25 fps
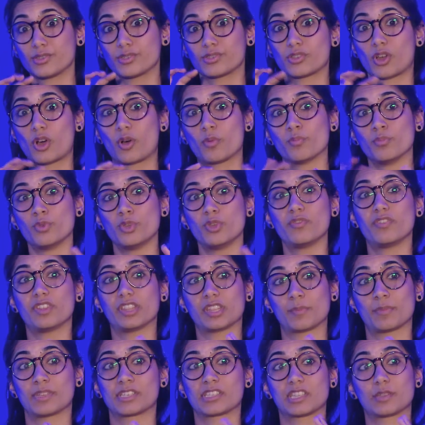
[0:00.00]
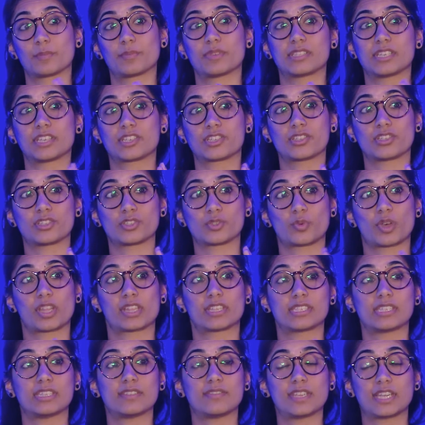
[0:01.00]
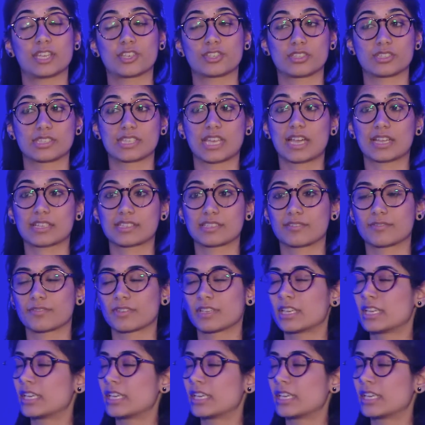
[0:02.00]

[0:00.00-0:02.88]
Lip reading: you start moving them into the positions where the deviation is active.